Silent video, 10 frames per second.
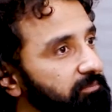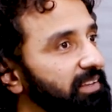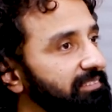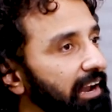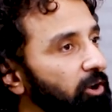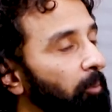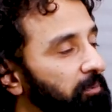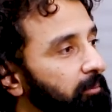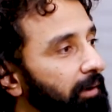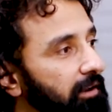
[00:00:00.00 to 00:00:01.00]
that's
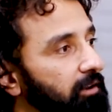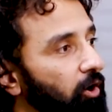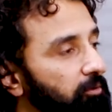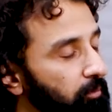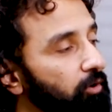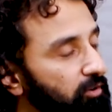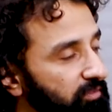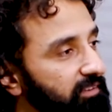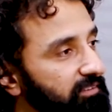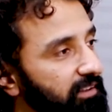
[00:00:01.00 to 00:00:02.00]
adopted by a lot more
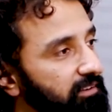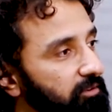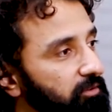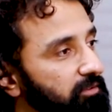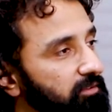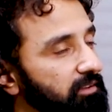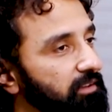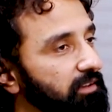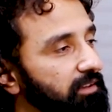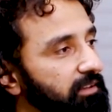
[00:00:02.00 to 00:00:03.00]
of us than
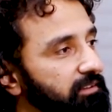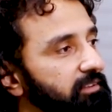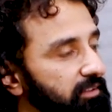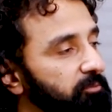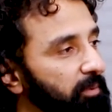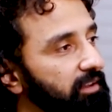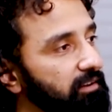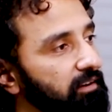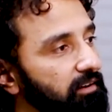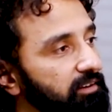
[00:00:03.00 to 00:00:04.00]
than just
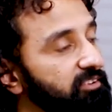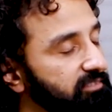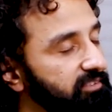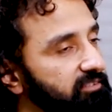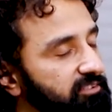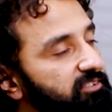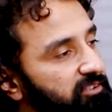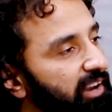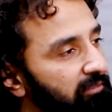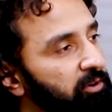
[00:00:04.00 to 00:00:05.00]
being
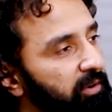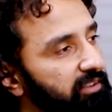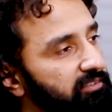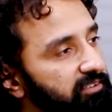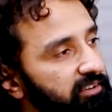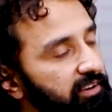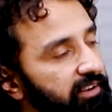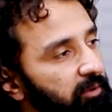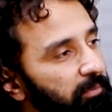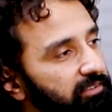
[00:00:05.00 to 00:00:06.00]
just traveling to a destination and
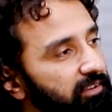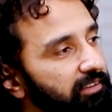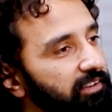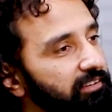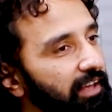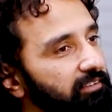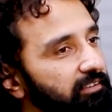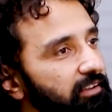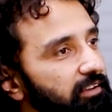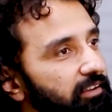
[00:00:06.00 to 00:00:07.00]
taking a picture. I think
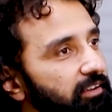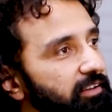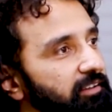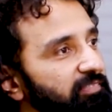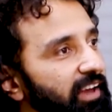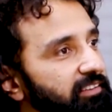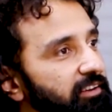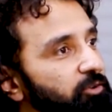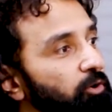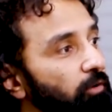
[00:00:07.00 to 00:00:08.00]
that's the fact
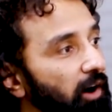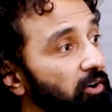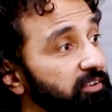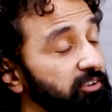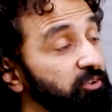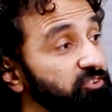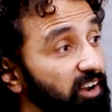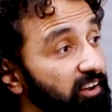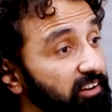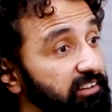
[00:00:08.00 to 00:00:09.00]
that you go out, that you
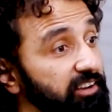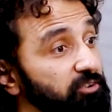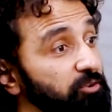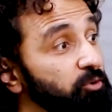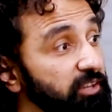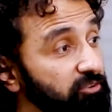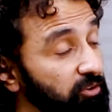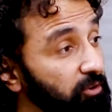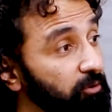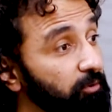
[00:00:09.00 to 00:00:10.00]
struggle, that you do things
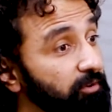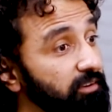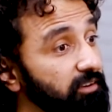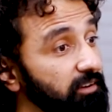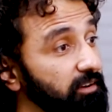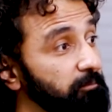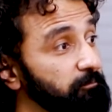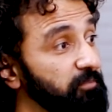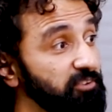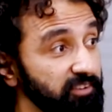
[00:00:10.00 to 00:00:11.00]
on your own,
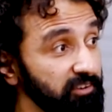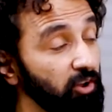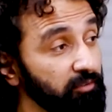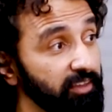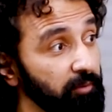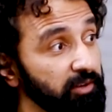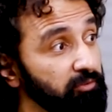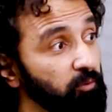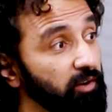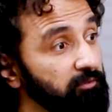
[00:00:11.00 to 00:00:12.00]
which doesn't always happen
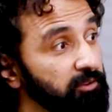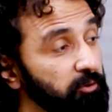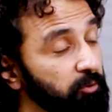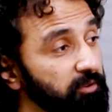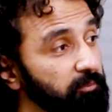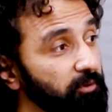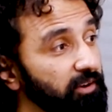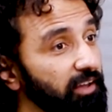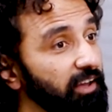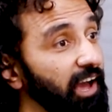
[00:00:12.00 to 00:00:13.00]
if you're working with the tourism board.
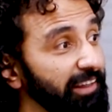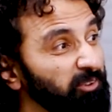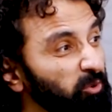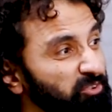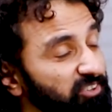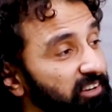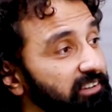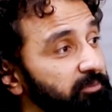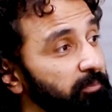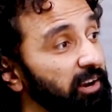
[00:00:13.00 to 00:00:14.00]
I think those
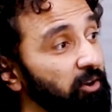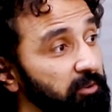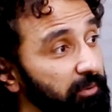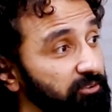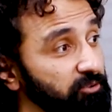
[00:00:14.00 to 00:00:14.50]
struggles bring out the best